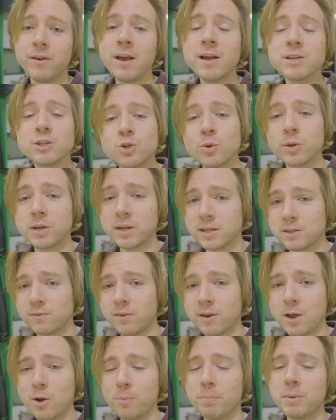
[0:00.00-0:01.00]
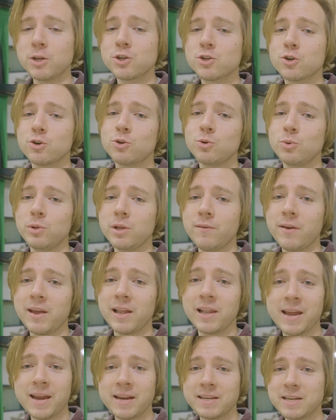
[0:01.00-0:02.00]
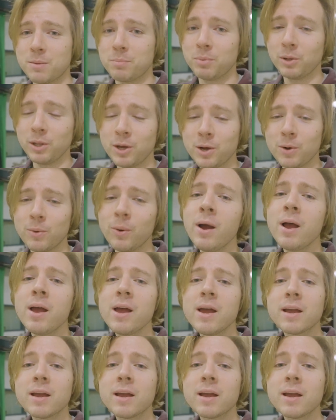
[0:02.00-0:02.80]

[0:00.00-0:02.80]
you guys enjoyed today's video, be sure to leave a like down below.